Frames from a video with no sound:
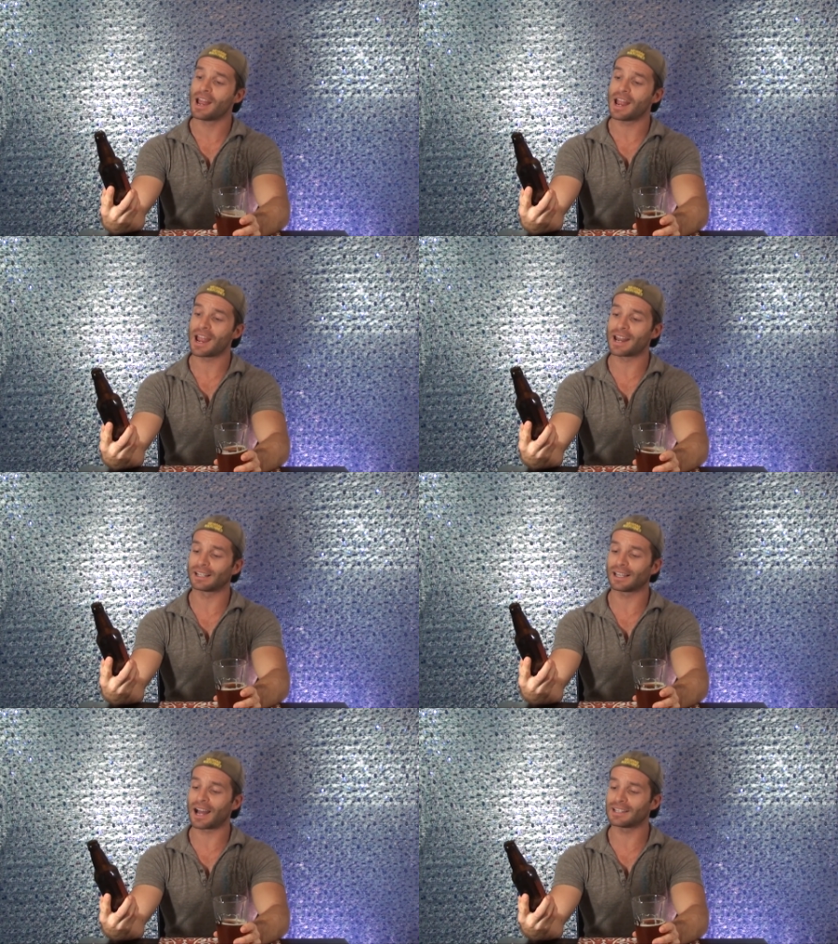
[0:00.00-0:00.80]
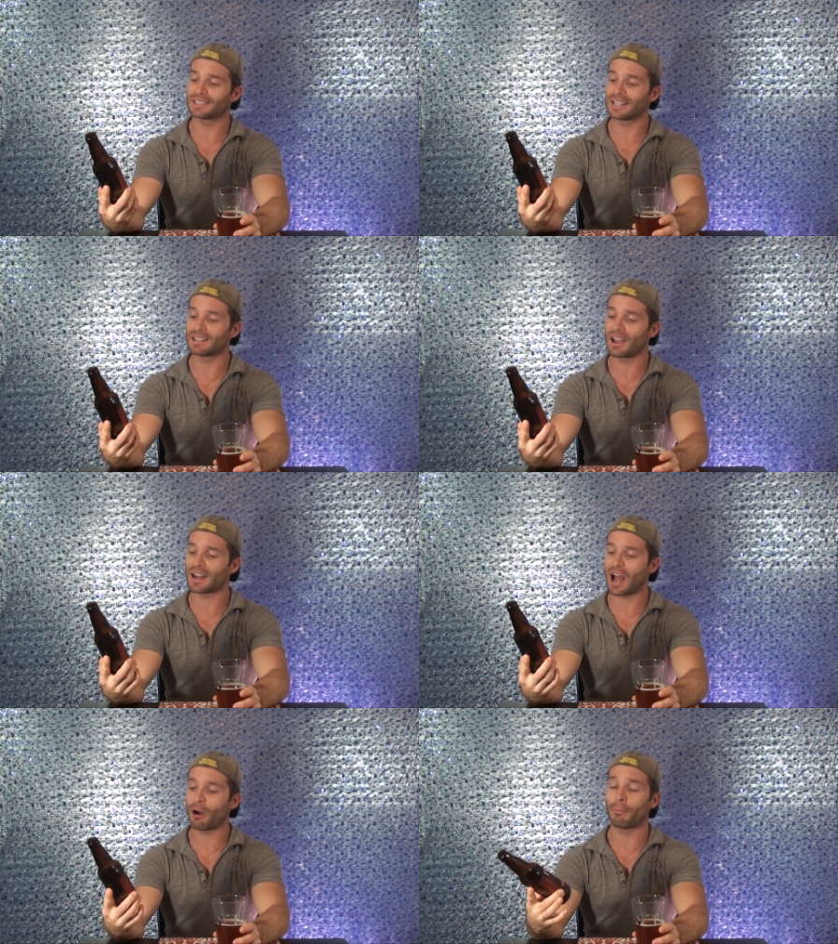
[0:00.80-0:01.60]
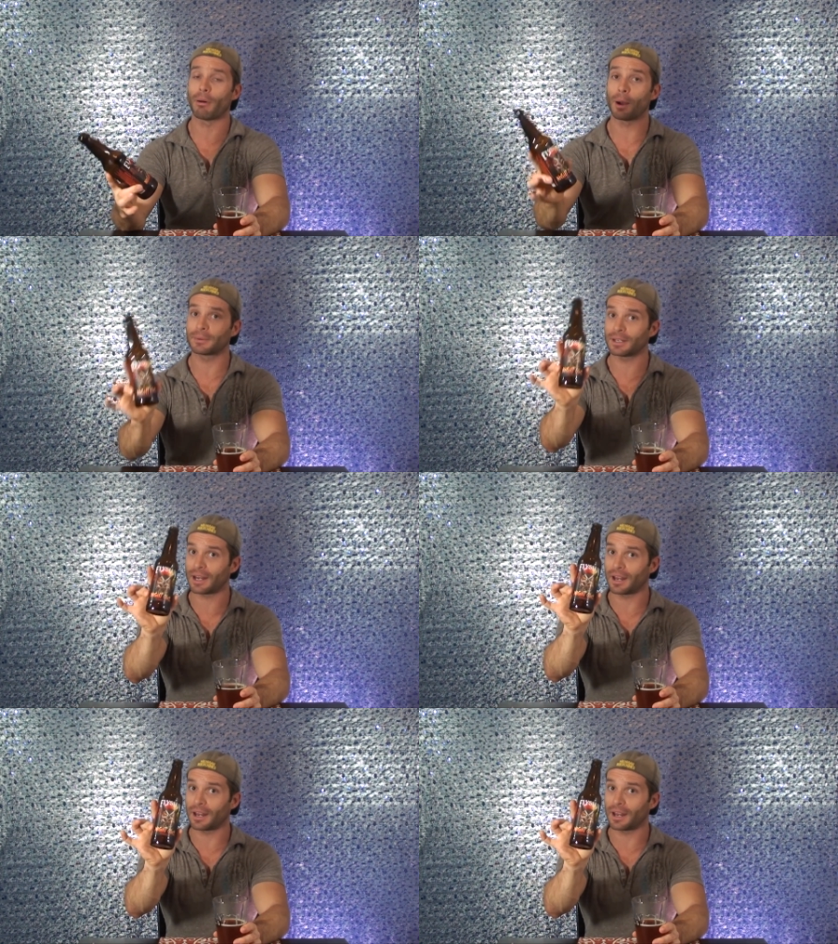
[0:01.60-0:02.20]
and Elysian Night Owl Pumpkin